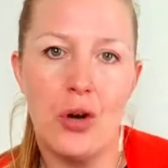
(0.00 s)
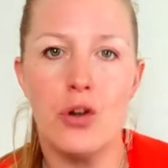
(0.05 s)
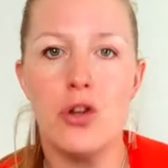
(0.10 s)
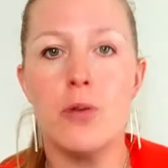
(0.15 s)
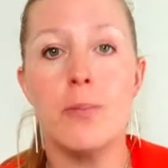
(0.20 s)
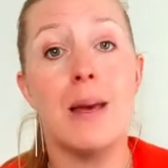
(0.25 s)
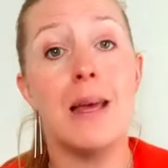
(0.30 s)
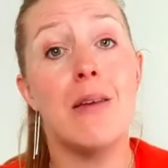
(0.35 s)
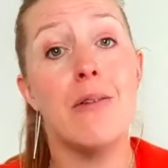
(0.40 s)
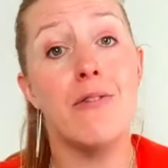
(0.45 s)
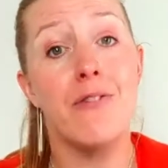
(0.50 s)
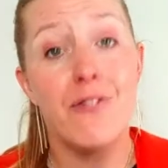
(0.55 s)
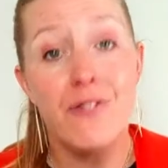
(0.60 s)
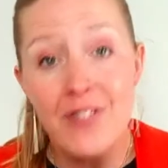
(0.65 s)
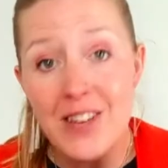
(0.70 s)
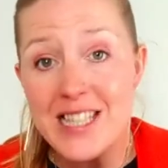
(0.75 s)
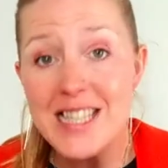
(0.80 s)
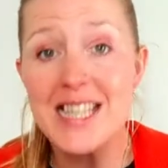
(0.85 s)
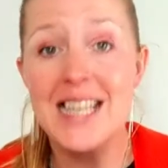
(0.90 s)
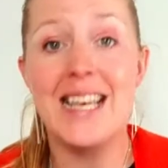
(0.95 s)
or you may
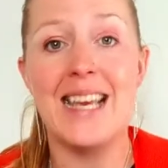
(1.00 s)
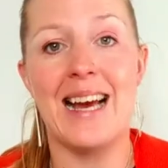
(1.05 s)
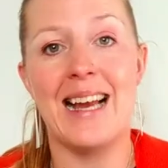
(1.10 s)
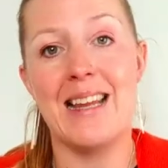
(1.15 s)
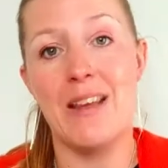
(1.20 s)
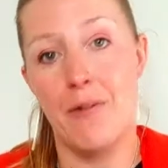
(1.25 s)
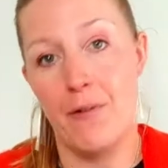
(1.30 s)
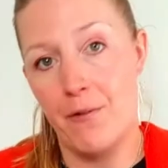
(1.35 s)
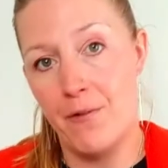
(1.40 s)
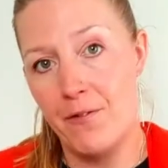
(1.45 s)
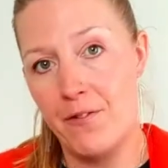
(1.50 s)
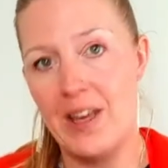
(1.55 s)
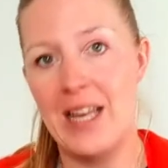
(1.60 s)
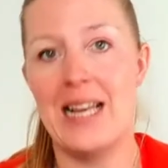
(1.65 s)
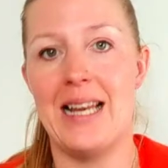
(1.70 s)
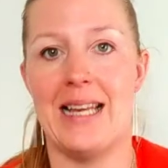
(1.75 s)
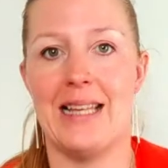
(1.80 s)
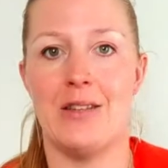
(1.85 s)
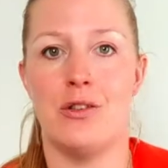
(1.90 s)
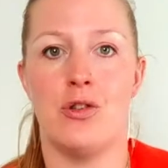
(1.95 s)
physically
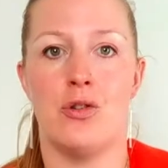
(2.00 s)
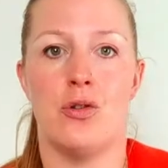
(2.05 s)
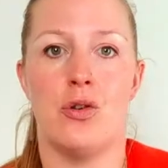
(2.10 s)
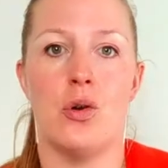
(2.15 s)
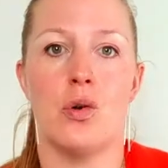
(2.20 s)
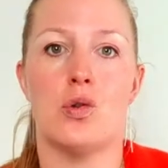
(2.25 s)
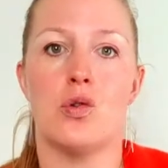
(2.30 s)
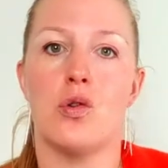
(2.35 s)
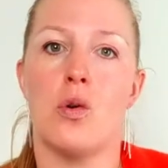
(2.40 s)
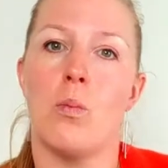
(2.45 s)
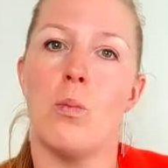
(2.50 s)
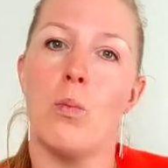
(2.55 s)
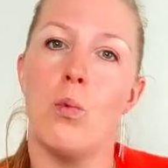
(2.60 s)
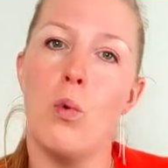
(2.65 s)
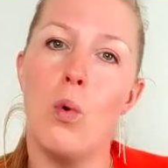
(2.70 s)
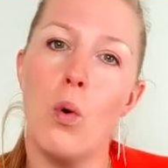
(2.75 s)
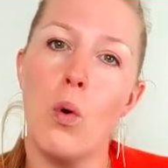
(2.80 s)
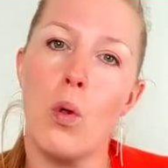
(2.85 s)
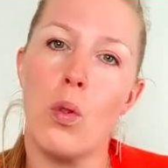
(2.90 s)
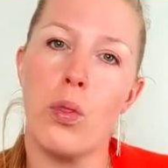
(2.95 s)
feel it, you know, some
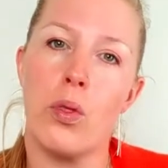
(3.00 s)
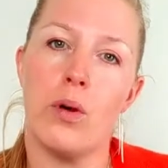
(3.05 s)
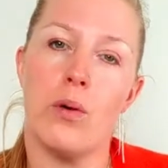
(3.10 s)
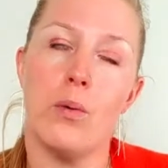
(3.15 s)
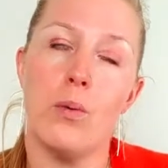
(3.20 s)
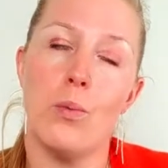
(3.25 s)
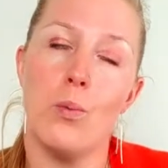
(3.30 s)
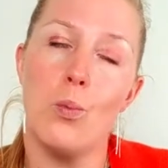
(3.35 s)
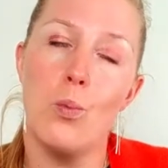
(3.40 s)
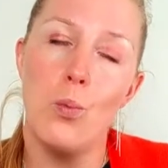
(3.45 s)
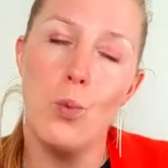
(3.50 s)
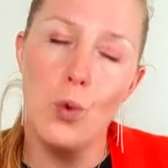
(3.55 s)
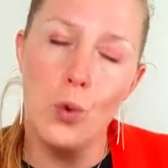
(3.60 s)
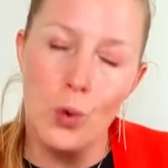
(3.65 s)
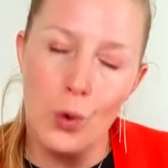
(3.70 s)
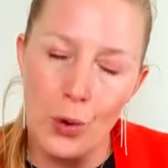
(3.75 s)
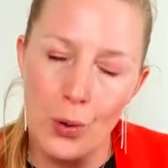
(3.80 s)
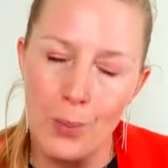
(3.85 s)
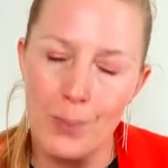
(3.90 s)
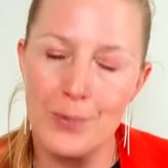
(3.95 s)

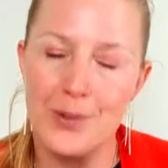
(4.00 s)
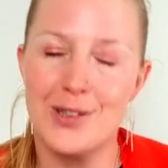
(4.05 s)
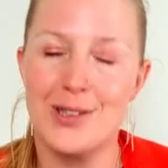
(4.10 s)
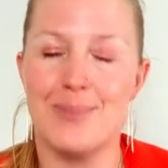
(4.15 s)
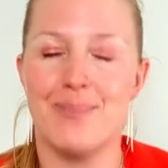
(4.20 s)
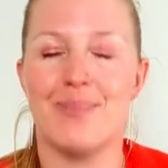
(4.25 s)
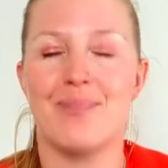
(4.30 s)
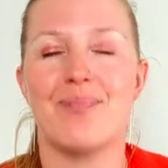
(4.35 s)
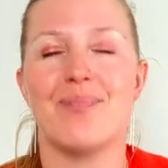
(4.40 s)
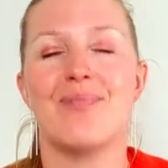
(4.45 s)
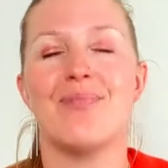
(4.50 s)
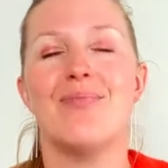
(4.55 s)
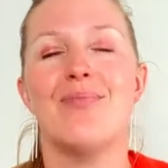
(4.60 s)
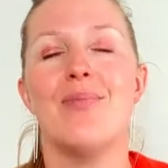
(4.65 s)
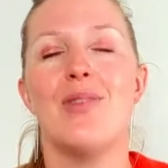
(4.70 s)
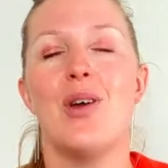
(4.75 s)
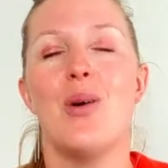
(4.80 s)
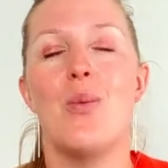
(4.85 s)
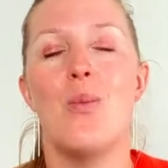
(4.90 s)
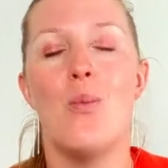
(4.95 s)
warmth
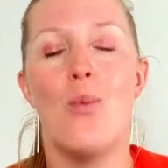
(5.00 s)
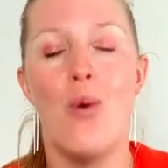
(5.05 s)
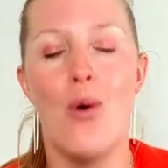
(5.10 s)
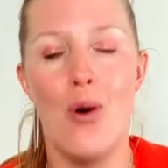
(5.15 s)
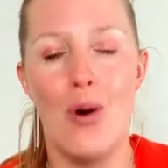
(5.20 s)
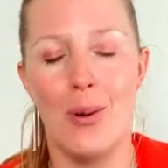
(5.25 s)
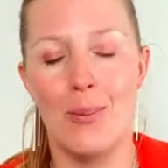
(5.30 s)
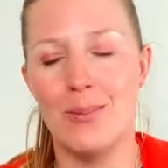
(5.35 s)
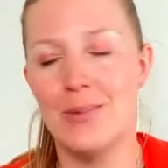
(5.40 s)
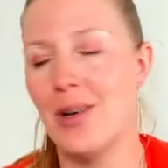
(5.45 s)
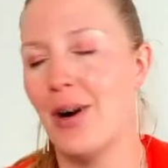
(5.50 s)
warmth.